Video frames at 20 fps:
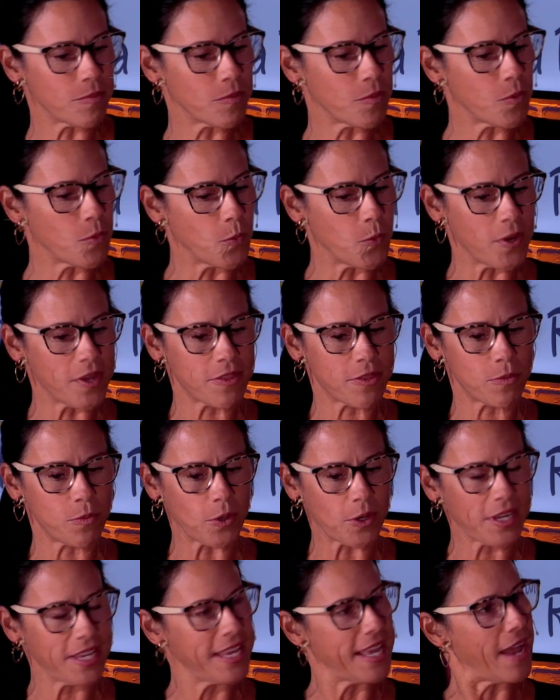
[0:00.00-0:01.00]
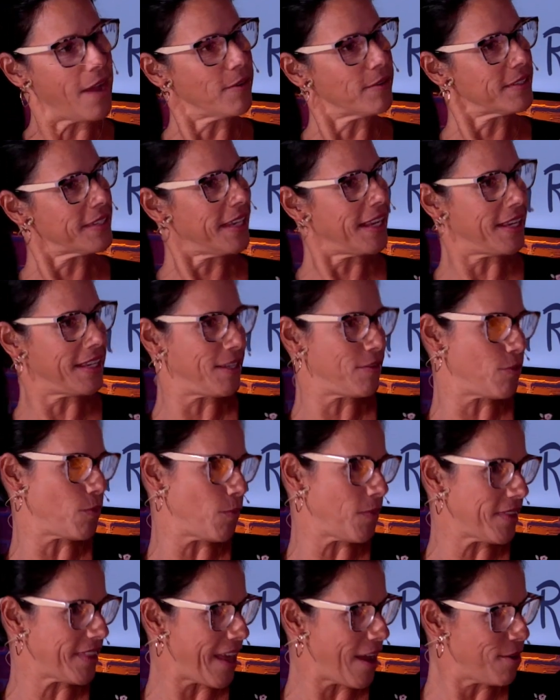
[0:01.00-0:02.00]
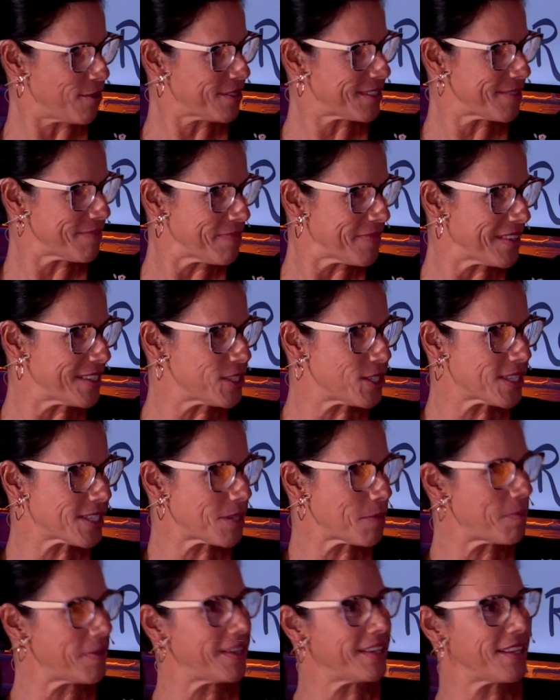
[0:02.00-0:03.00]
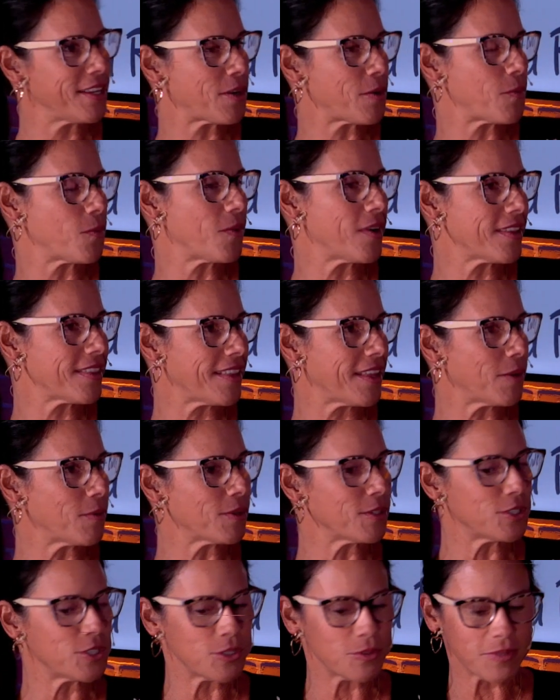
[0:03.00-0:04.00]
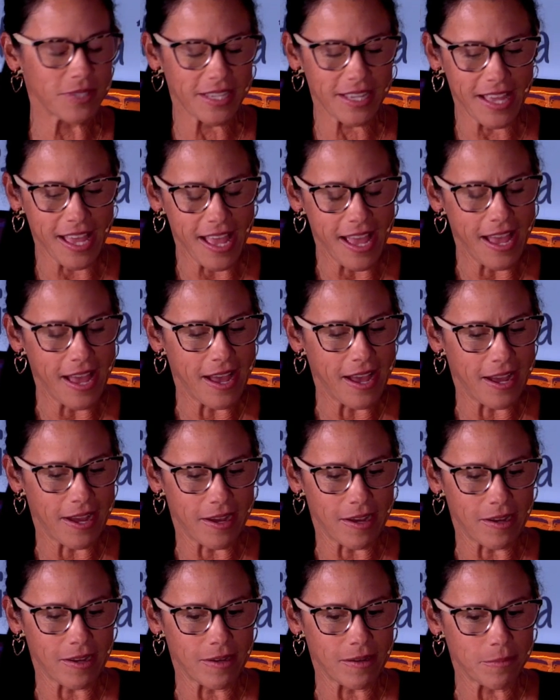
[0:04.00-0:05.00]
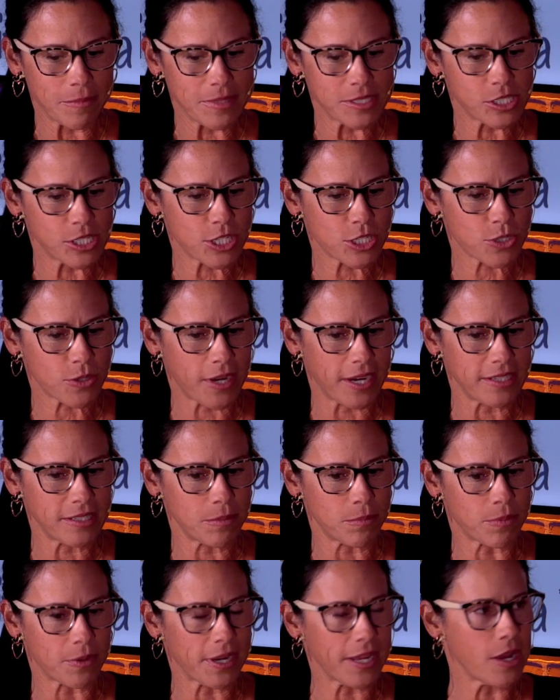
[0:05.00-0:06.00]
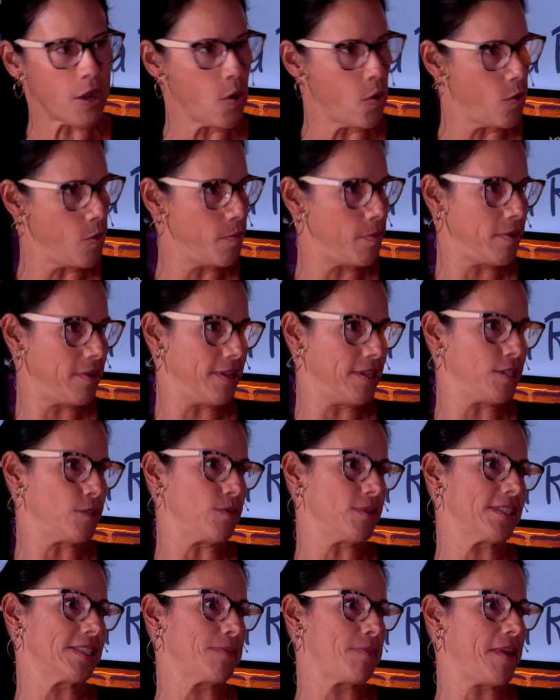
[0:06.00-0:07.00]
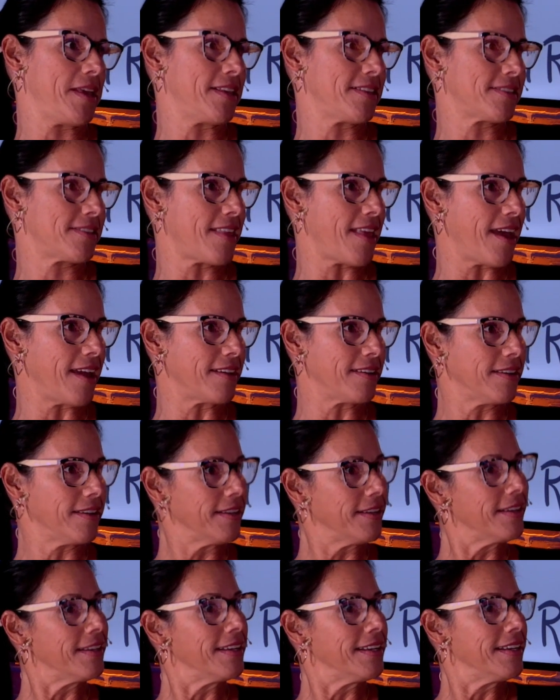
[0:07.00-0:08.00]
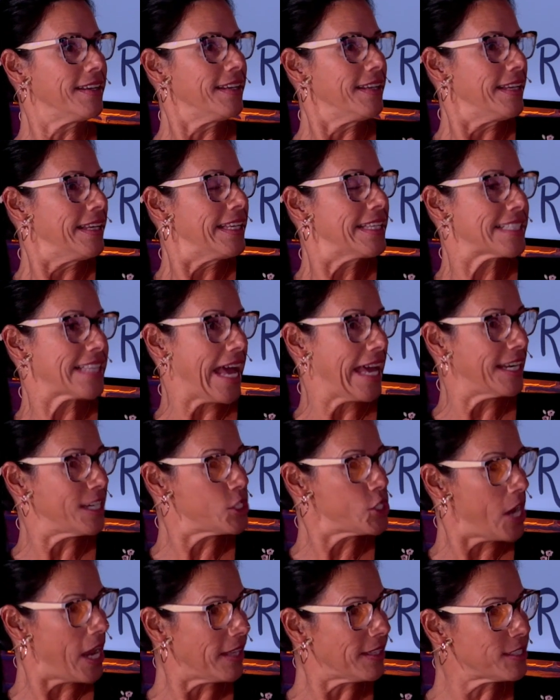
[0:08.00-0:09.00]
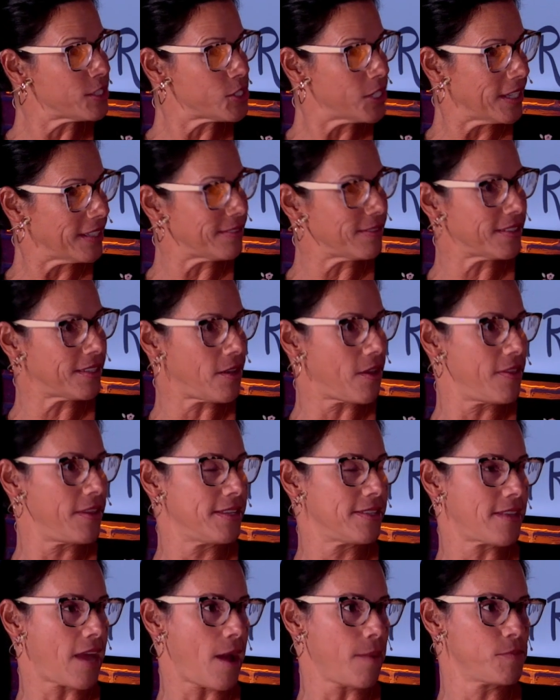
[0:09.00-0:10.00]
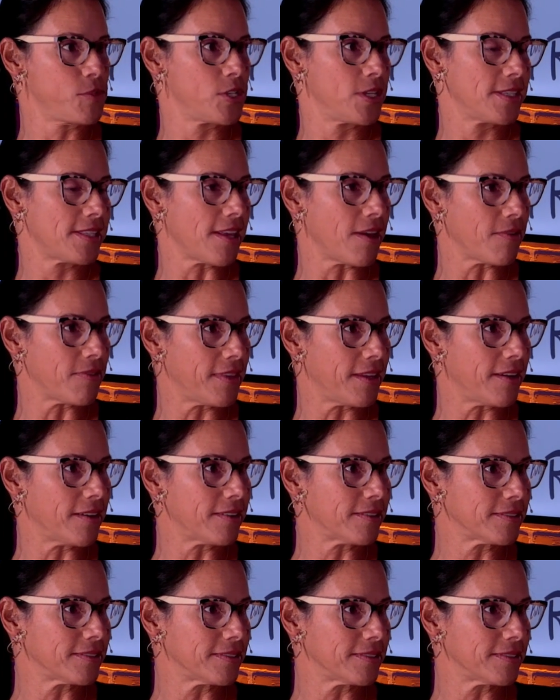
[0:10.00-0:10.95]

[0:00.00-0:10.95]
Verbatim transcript: With working out and even without, just depending on what they were doing, and just trying to bring hope into a space that is kind of challenging with all these options out there.